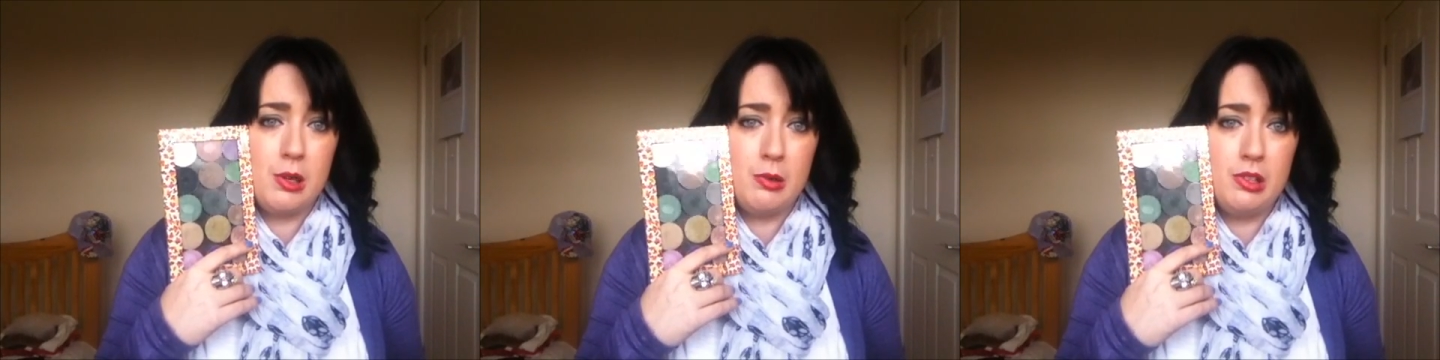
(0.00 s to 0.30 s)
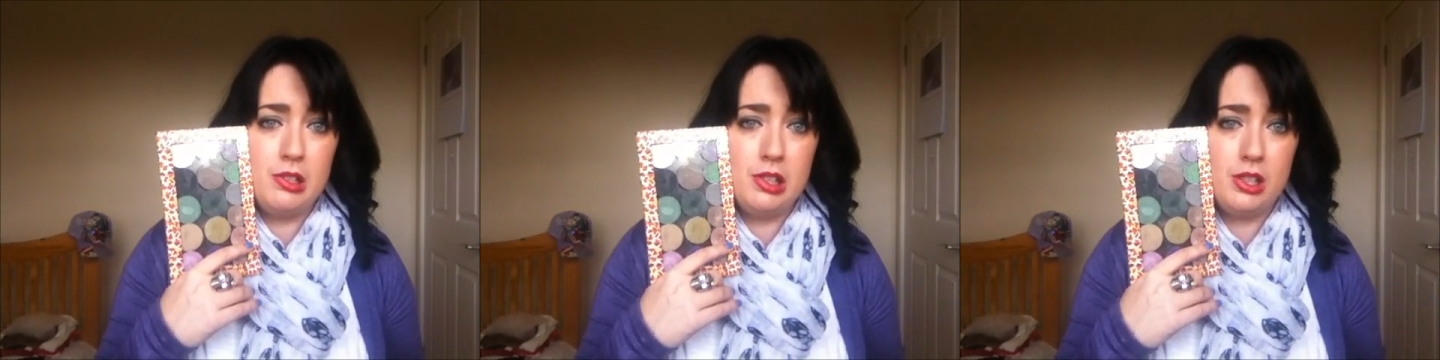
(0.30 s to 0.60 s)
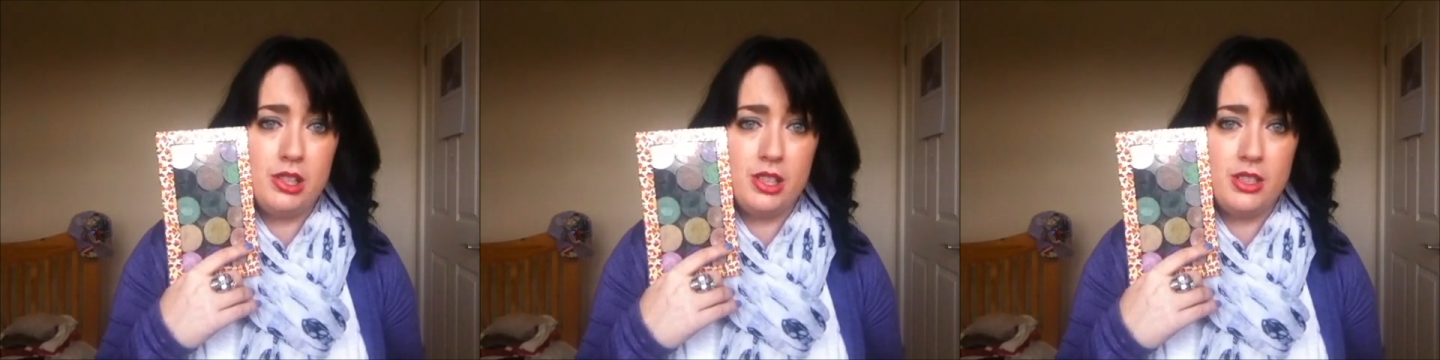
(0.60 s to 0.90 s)
I want to
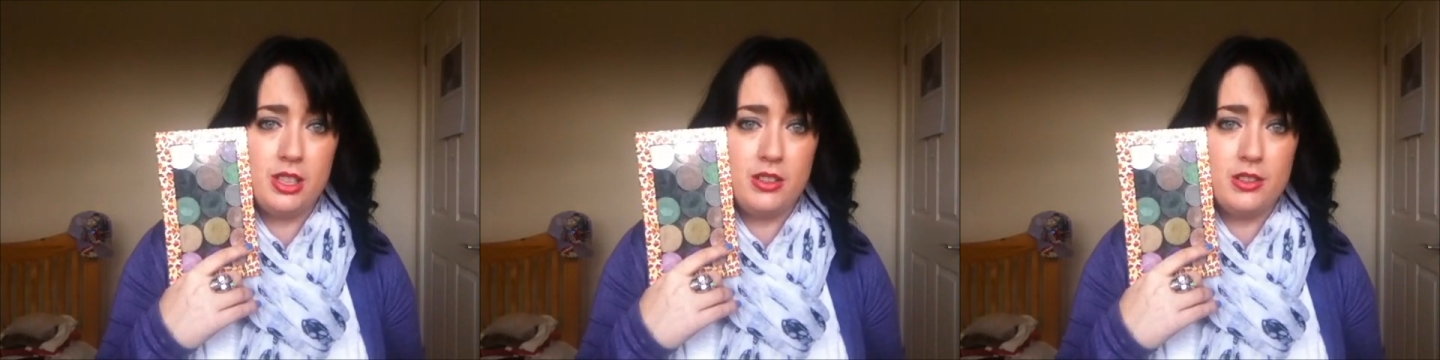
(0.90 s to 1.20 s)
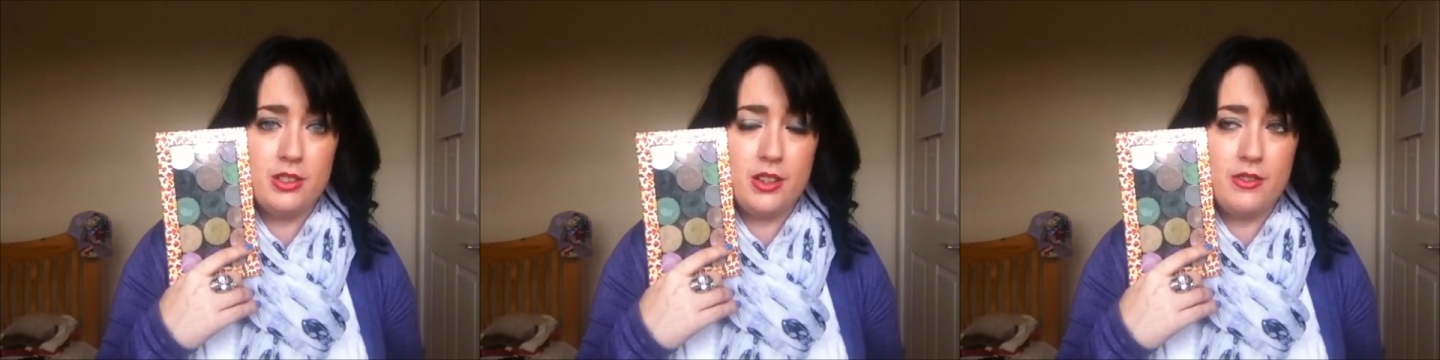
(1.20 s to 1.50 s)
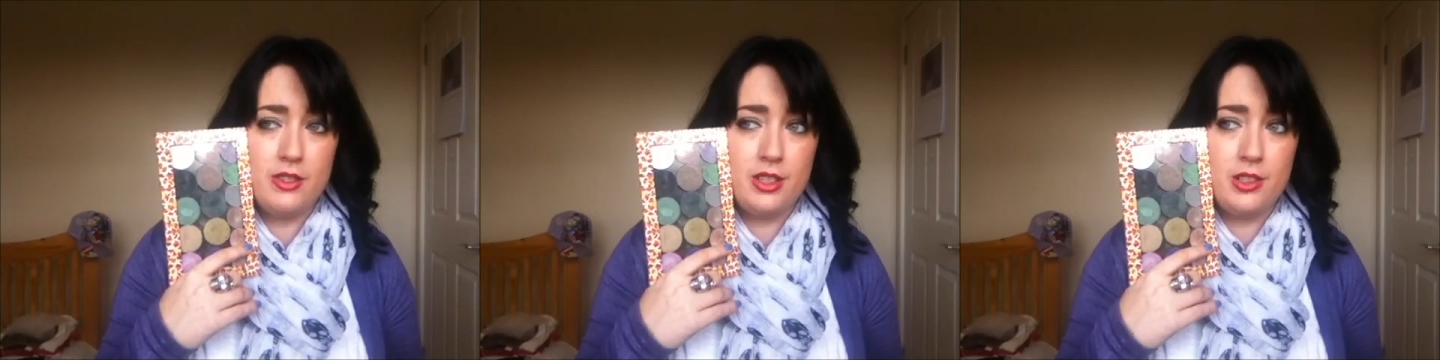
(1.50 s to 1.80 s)
say €16 or
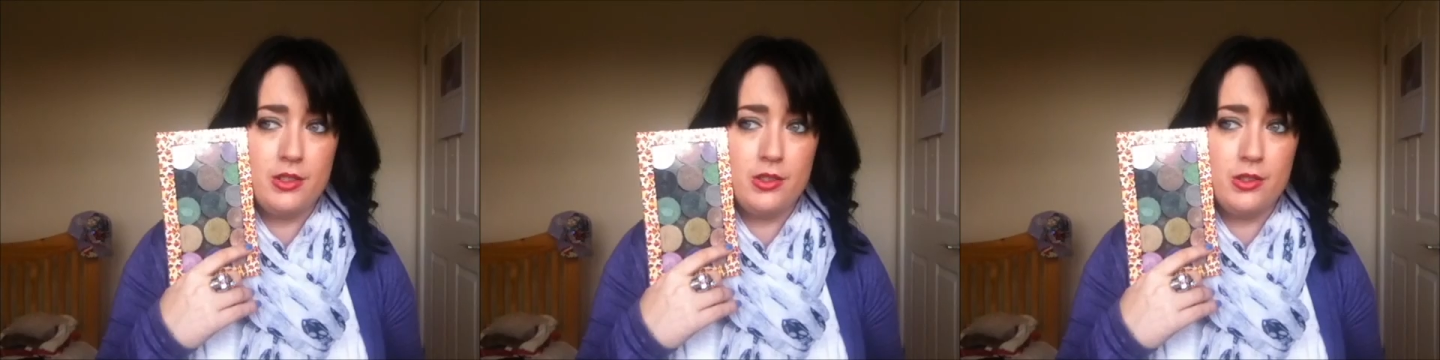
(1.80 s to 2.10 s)
€17.